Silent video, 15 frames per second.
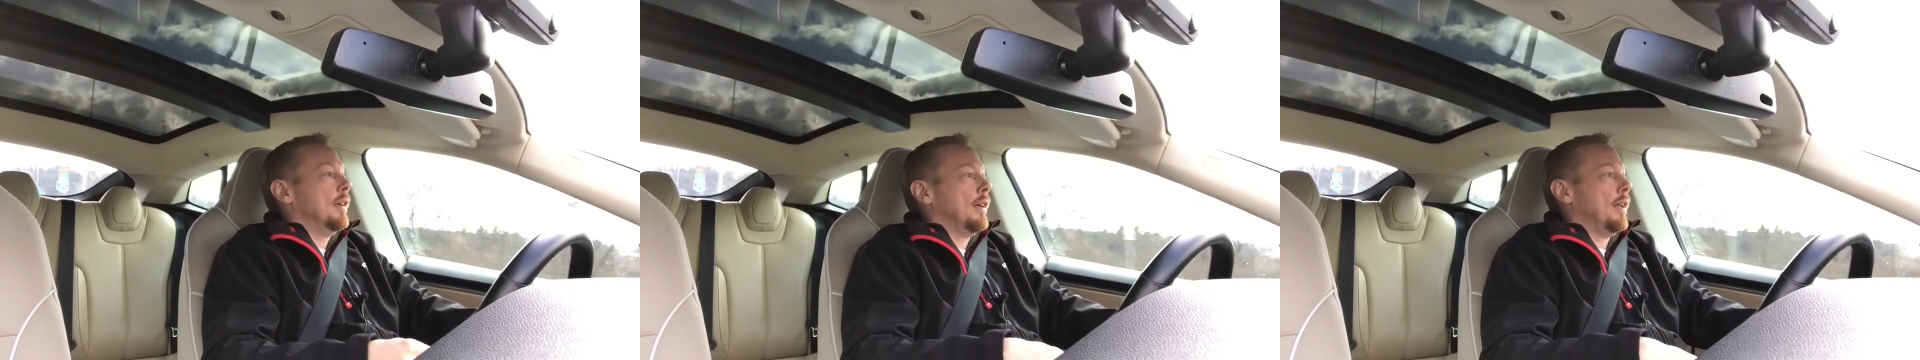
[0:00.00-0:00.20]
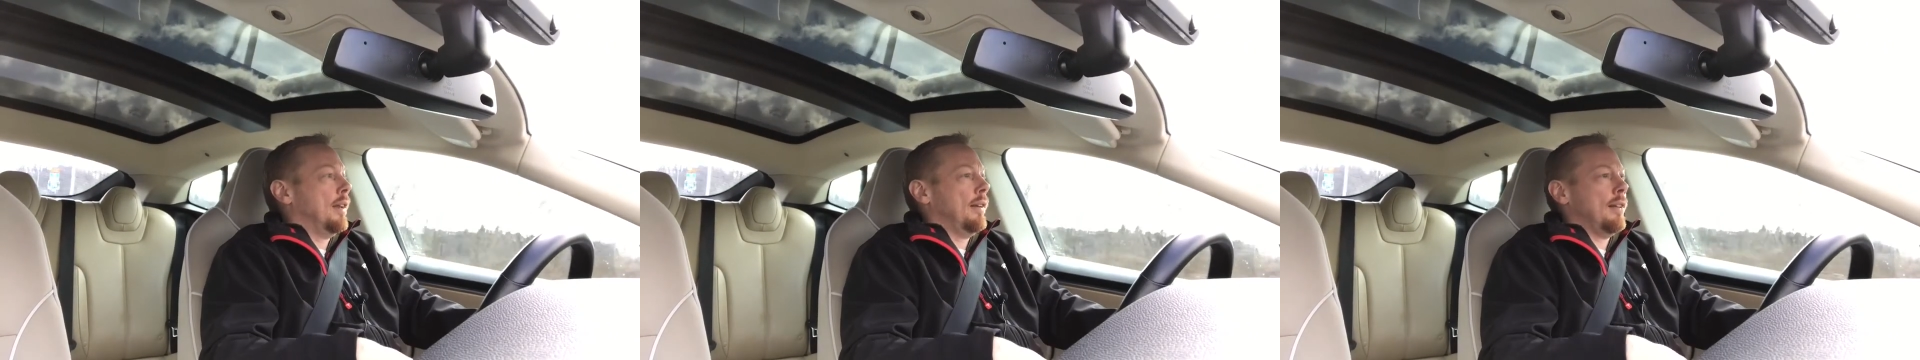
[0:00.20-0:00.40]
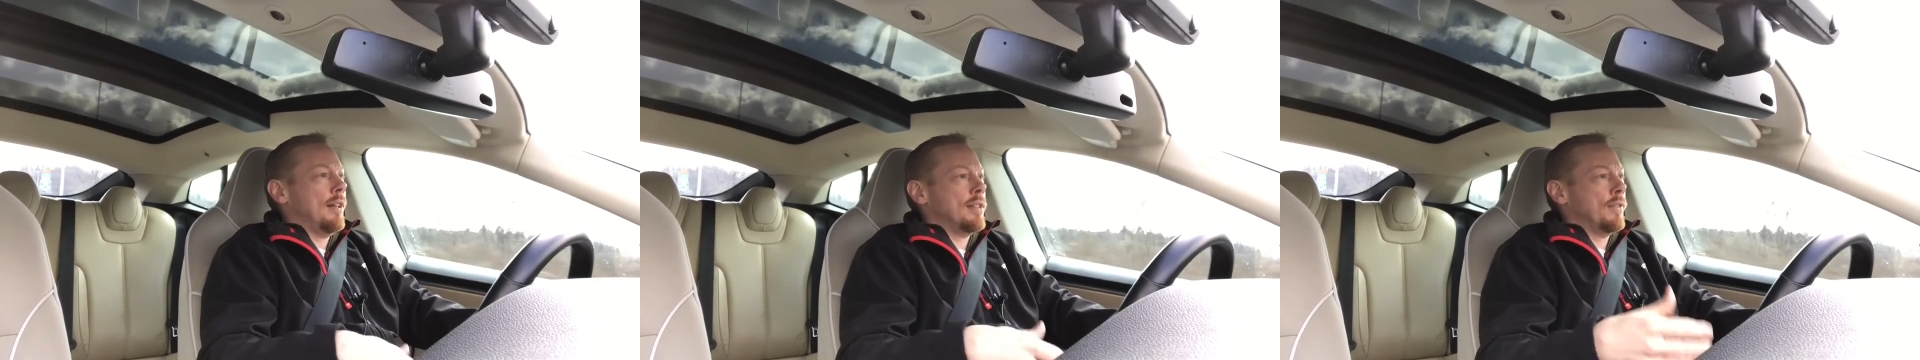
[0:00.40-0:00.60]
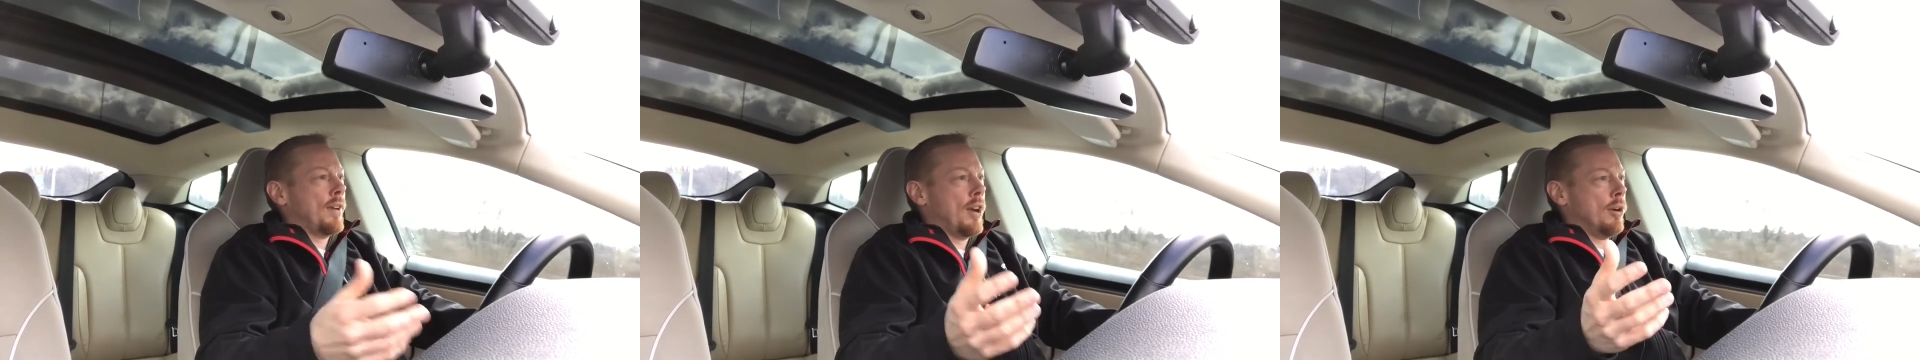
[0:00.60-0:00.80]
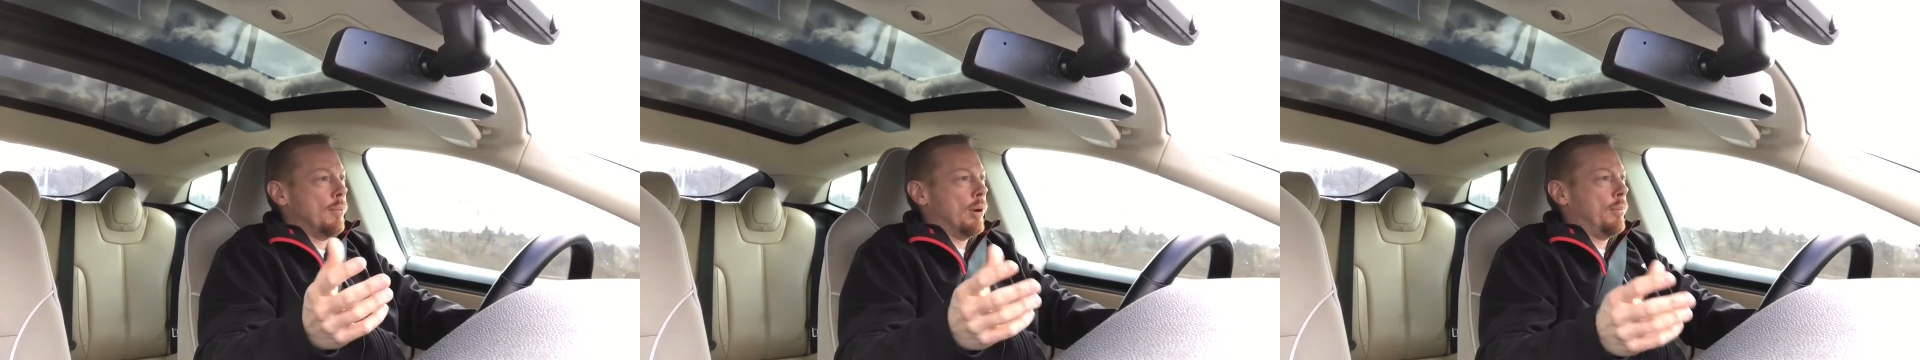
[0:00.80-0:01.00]
getting lots of
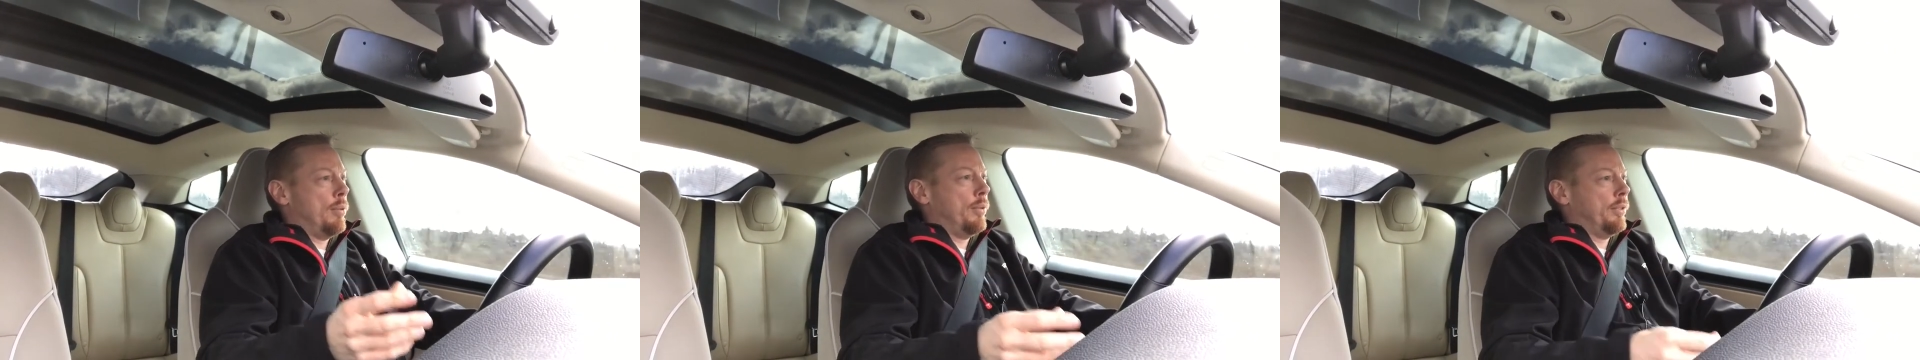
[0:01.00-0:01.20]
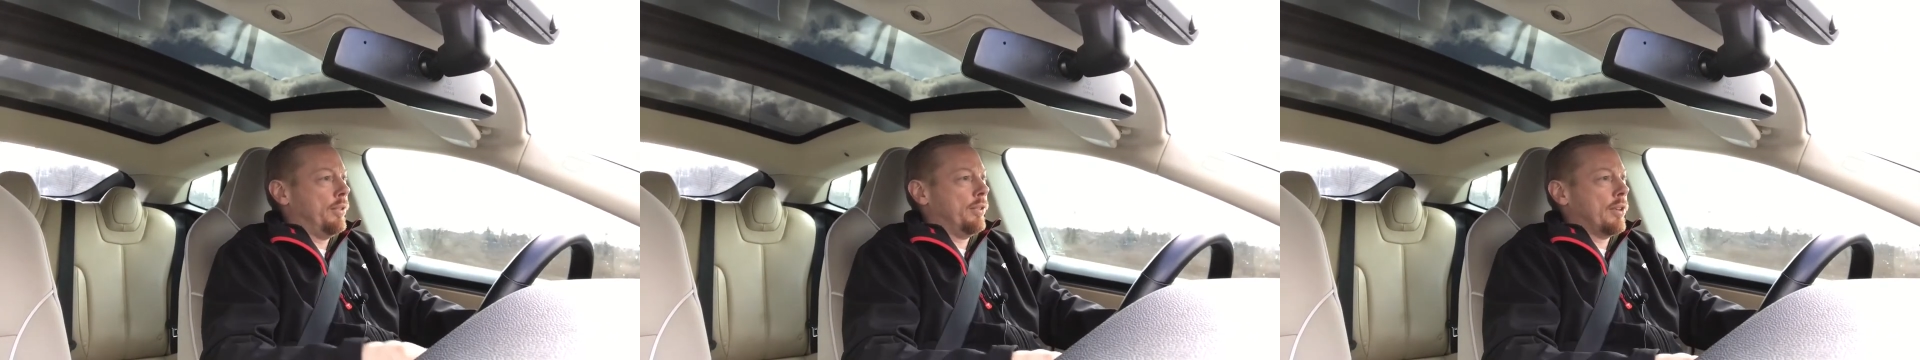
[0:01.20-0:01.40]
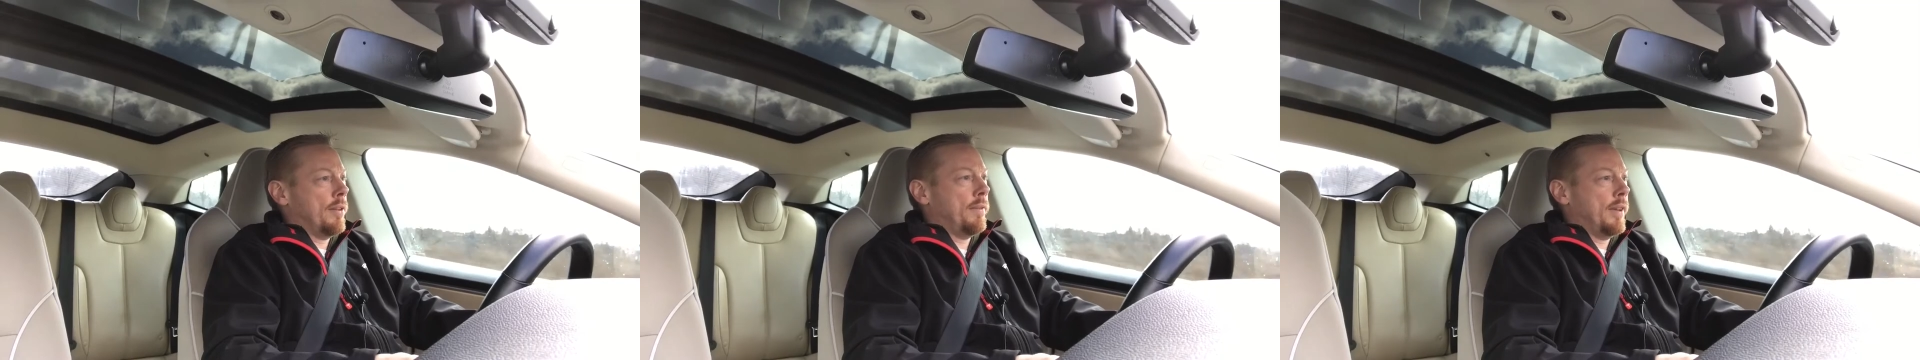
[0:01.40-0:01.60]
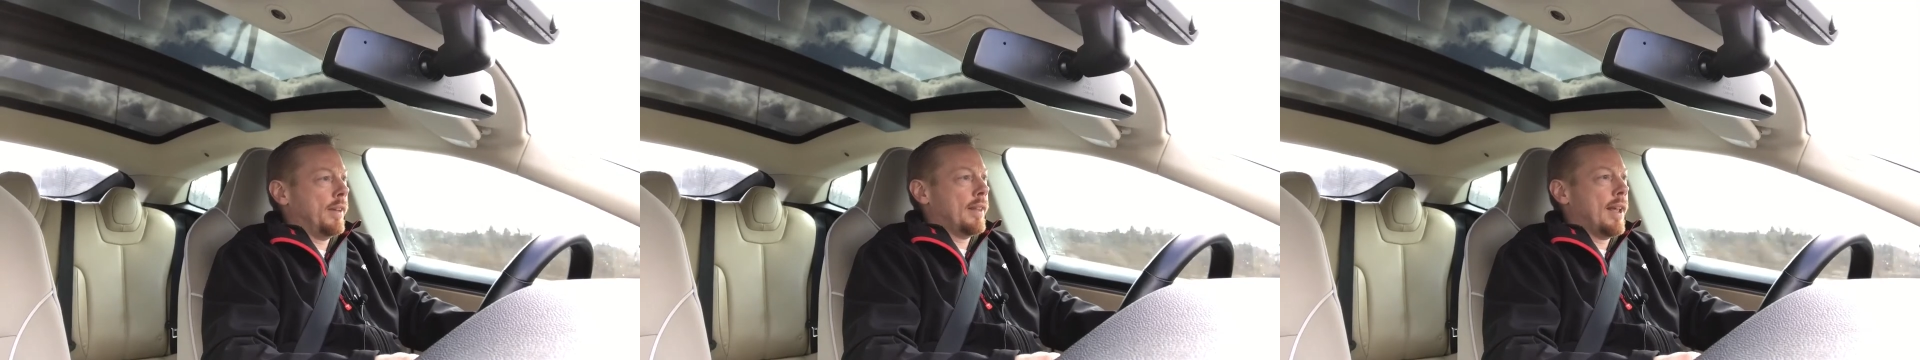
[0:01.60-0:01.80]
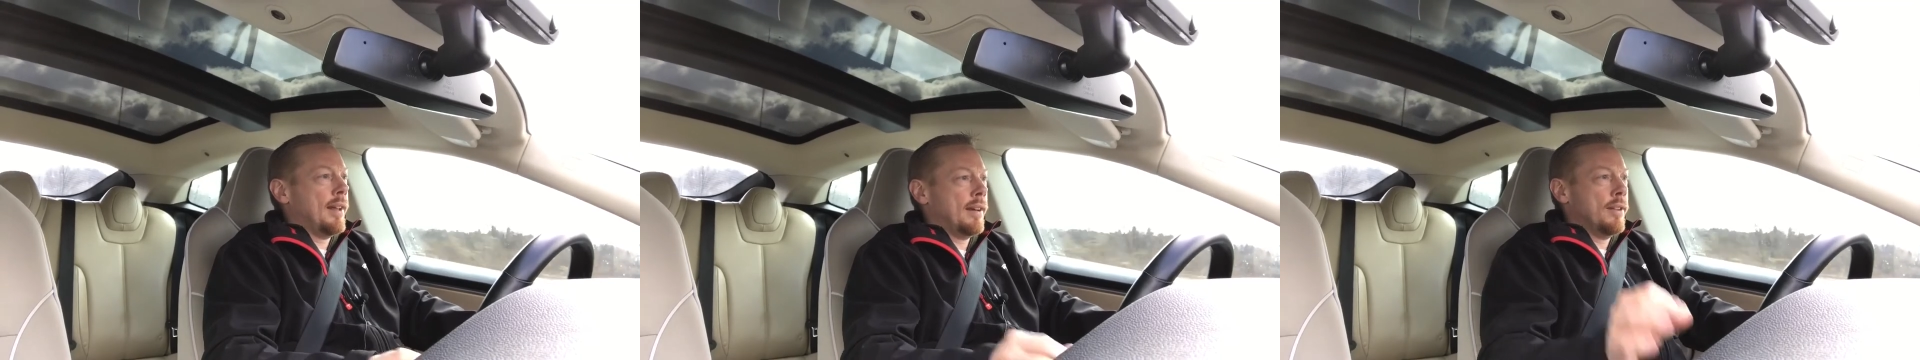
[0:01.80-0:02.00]
air bubbles and stuff like that.